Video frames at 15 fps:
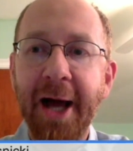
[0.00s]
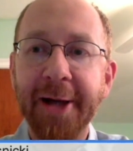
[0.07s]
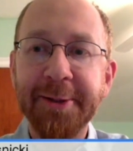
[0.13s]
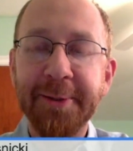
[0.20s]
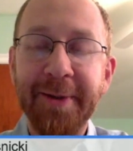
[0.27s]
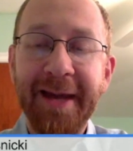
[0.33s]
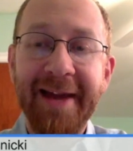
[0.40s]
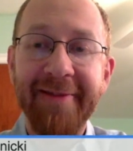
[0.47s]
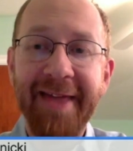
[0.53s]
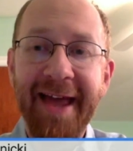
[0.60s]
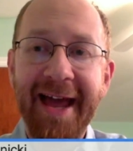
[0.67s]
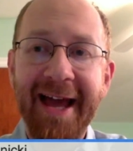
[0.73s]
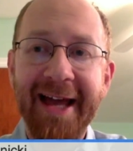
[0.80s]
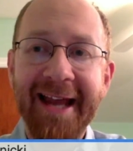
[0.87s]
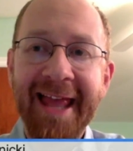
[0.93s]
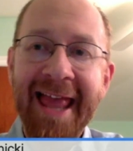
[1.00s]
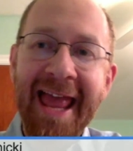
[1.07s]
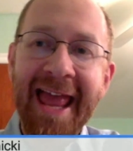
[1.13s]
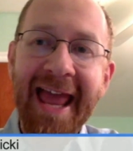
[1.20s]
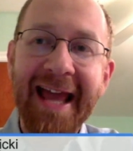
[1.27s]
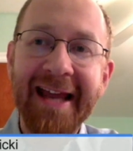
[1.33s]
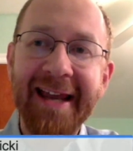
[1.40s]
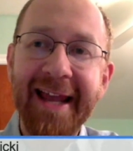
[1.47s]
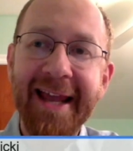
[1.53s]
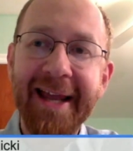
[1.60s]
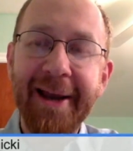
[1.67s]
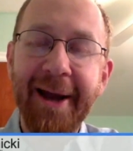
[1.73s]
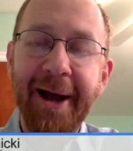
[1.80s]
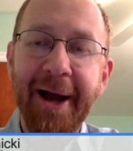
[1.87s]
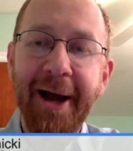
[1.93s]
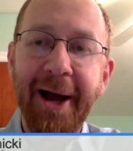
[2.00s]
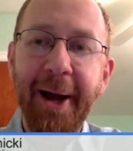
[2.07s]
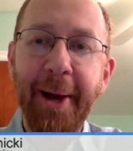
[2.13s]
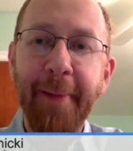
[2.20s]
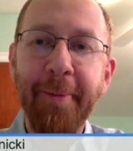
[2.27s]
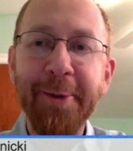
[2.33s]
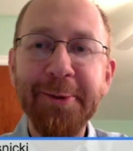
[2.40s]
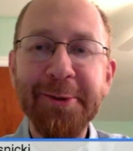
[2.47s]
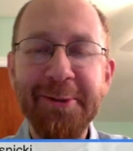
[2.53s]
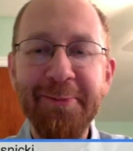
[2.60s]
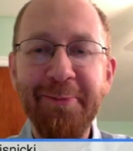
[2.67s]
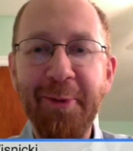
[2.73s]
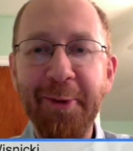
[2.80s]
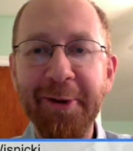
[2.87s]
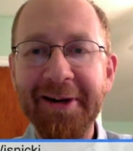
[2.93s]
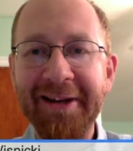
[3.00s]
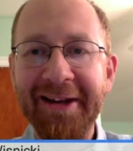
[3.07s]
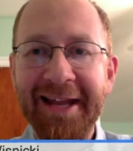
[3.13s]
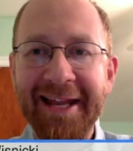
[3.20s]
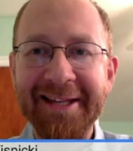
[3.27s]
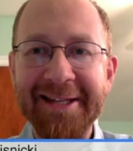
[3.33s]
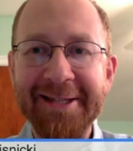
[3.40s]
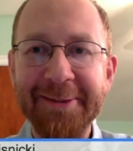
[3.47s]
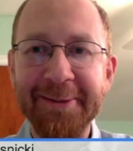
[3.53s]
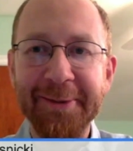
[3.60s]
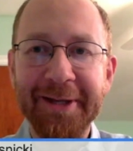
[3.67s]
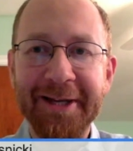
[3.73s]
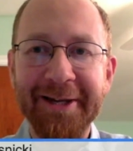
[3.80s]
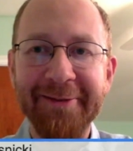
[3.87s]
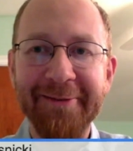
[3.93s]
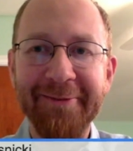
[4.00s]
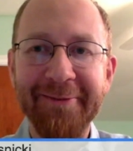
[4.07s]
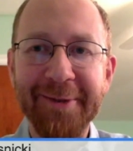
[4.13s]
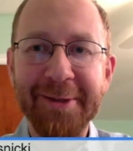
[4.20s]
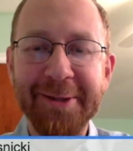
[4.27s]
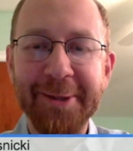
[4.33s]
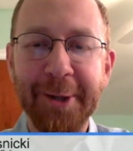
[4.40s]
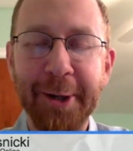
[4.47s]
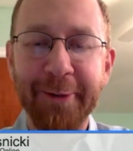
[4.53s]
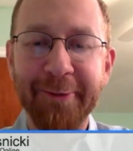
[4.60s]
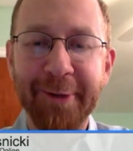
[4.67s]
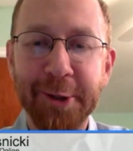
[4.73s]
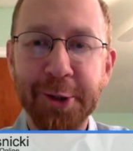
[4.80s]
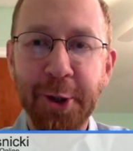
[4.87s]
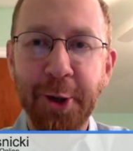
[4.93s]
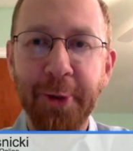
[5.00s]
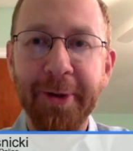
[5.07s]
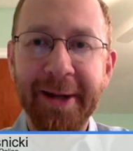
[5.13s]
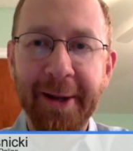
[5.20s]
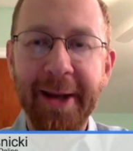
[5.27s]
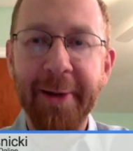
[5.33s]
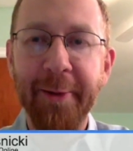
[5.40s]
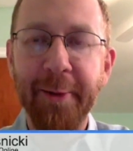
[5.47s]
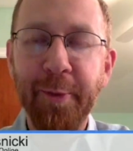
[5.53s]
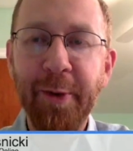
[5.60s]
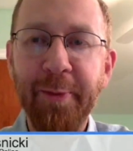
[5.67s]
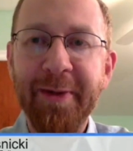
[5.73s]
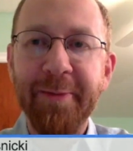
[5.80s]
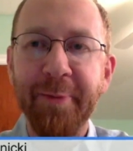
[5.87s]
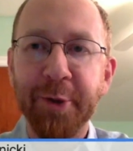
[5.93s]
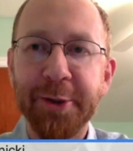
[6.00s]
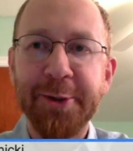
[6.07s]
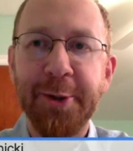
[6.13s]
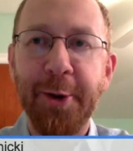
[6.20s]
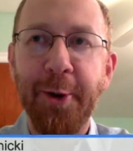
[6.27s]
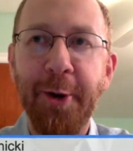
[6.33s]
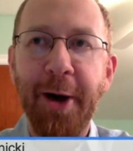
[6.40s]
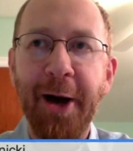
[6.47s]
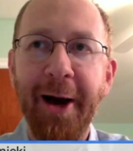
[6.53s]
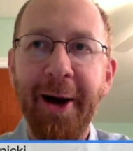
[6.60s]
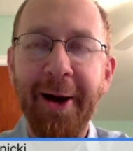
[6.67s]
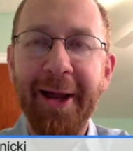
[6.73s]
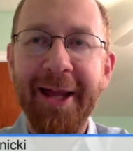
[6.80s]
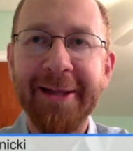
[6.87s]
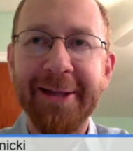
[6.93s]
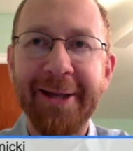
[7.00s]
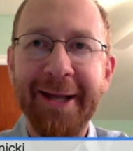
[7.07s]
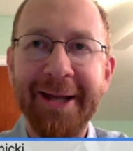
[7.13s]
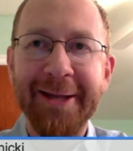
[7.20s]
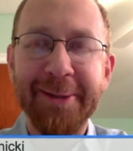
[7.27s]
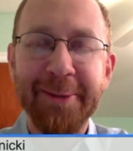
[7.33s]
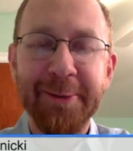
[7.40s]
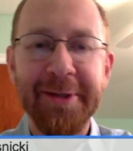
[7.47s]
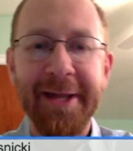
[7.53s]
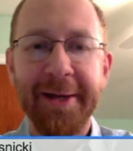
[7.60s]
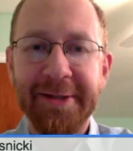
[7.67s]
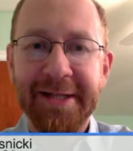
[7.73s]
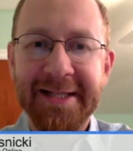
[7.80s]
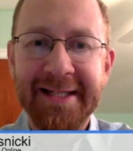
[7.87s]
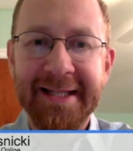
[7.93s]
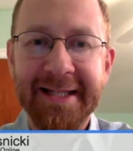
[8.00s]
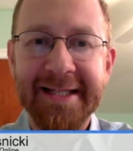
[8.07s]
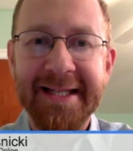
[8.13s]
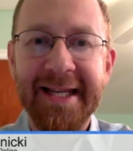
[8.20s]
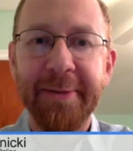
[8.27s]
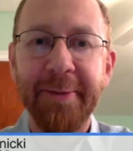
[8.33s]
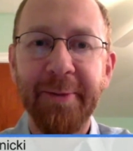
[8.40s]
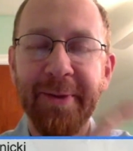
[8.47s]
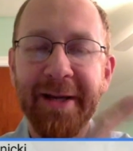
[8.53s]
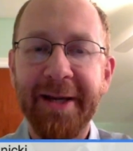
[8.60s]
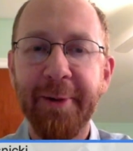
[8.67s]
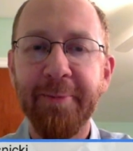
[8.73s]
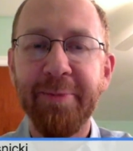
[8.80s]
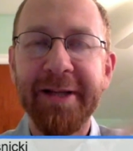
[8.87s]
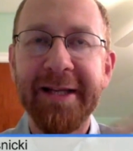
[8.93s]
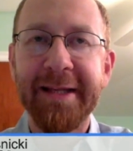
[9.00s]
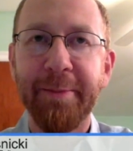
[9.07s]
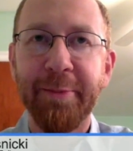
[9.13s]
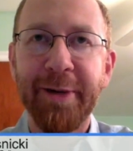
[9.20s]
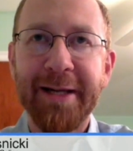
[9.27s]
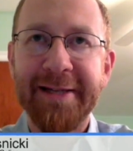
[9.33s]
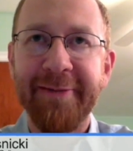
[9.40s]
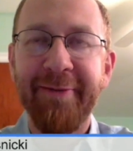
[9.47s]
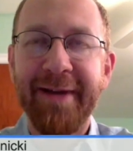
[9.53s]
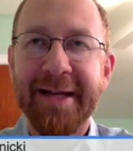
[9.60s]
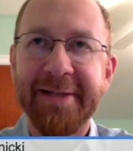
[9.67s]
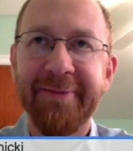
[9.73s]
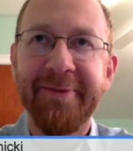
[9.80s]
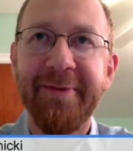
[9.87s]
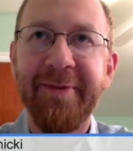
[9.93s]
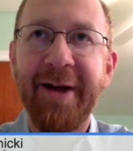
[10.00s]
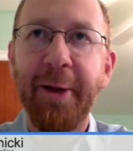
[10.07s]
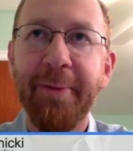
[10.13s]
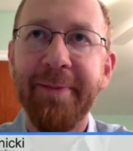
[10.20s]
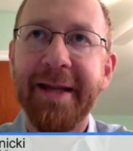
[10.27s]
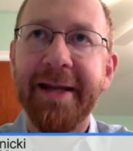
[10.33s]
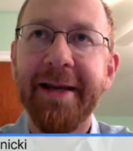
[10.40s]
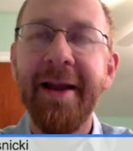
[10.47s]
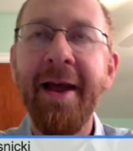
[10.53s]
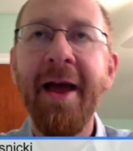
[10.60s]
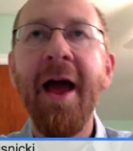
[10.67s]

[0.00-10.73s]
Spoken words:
So we have that. And then most importantly, and this is really kind of the star of our show, and it will be more so in 2016 when we complete the present phase of development,